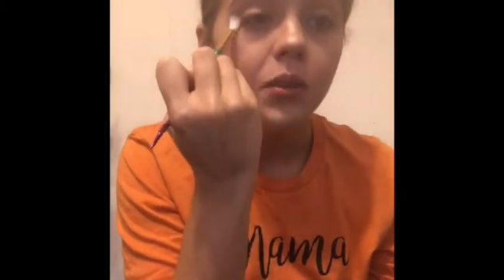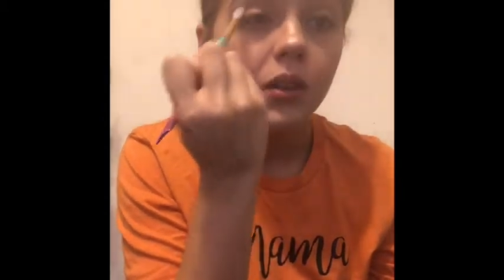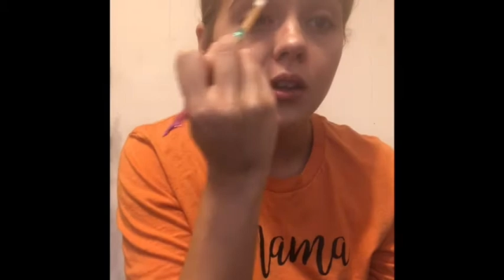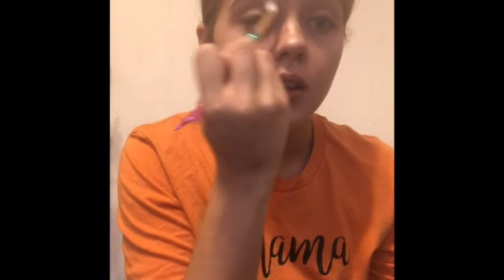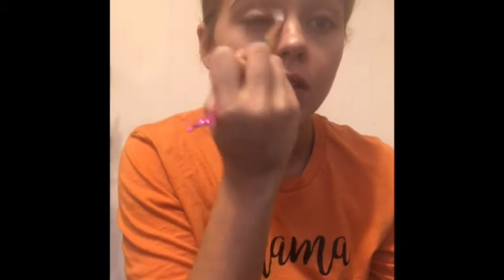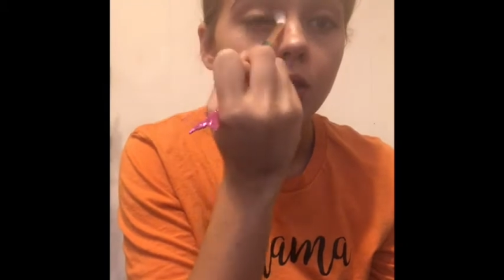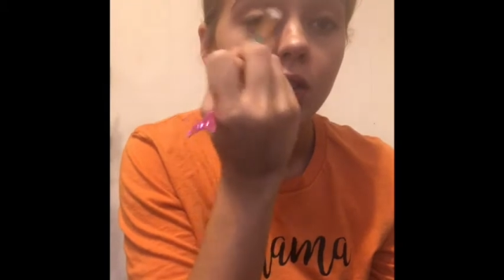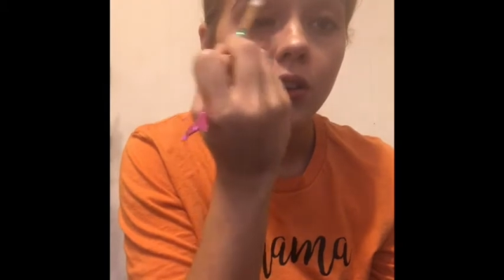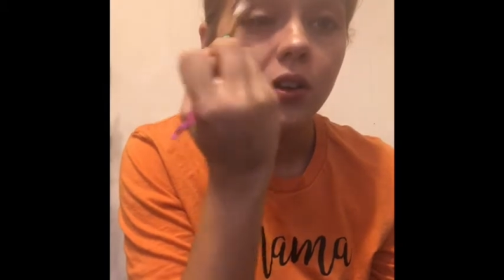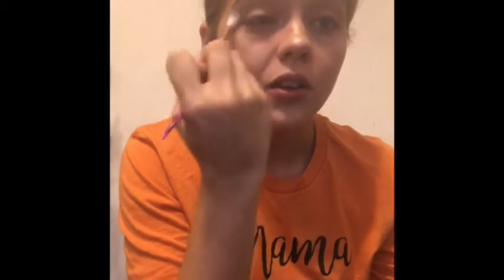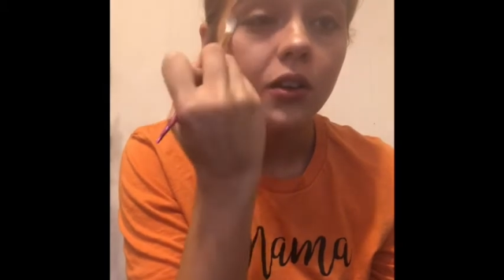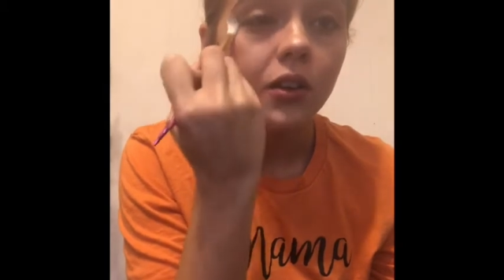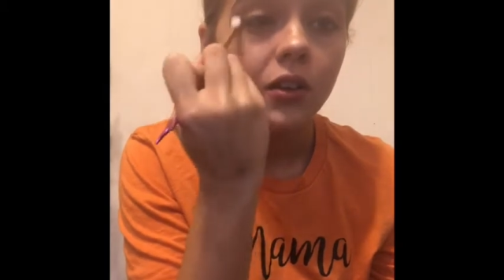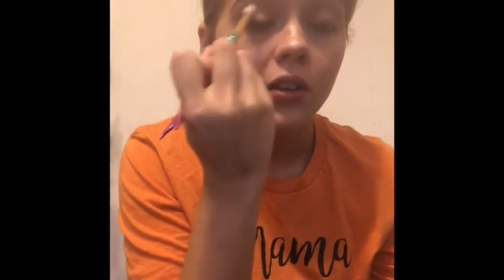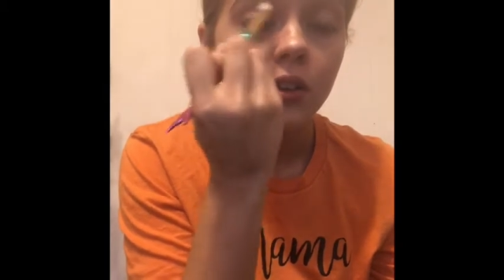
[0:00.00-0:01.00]
in their
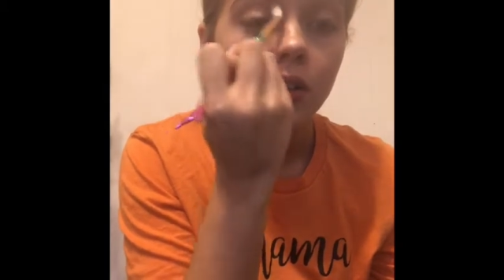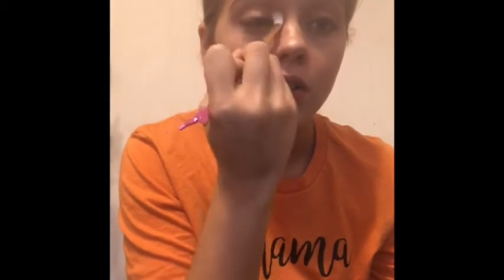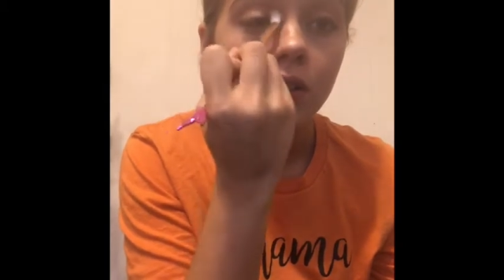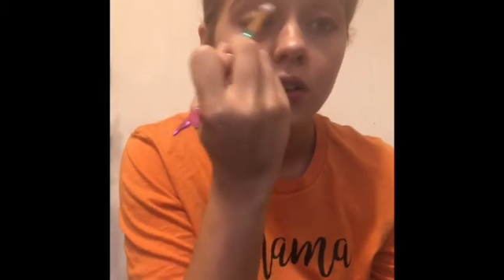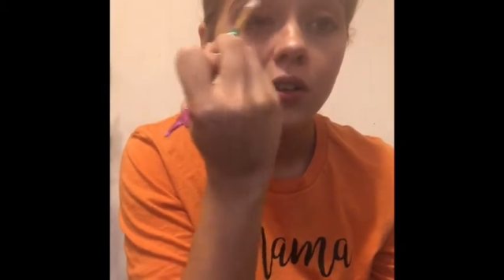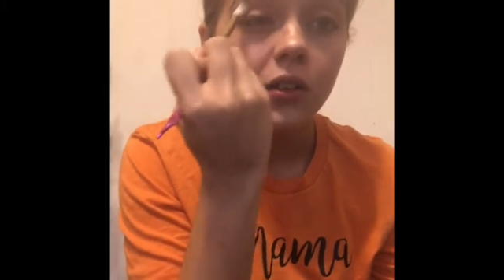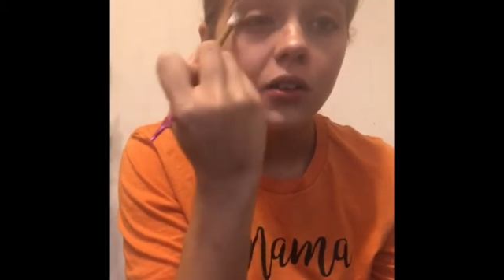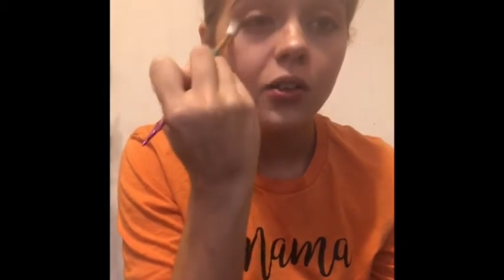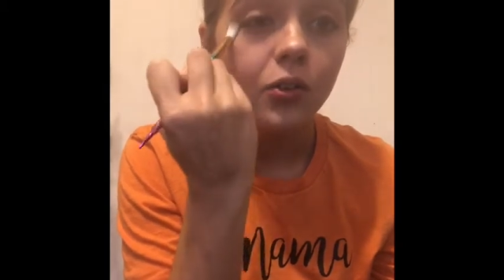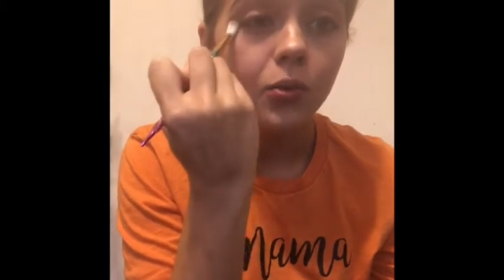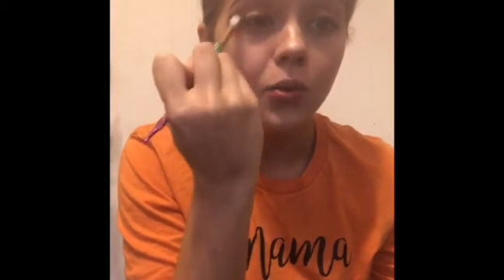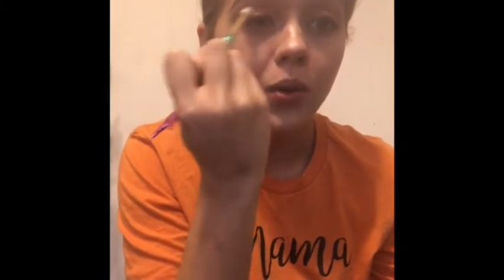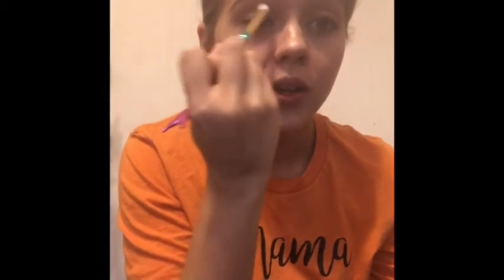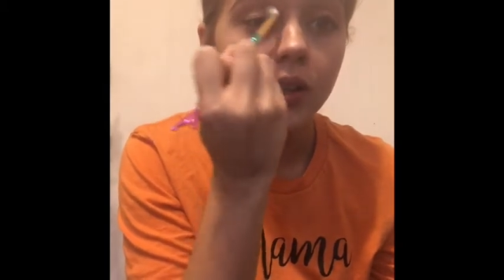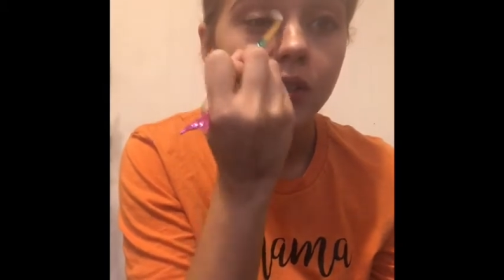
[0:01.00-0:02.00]

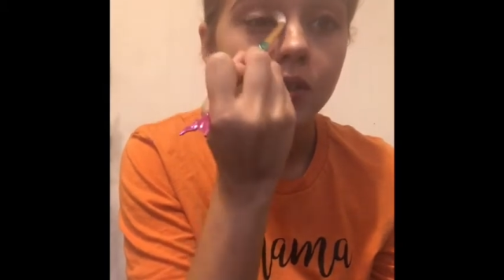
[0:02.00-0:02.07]
crease,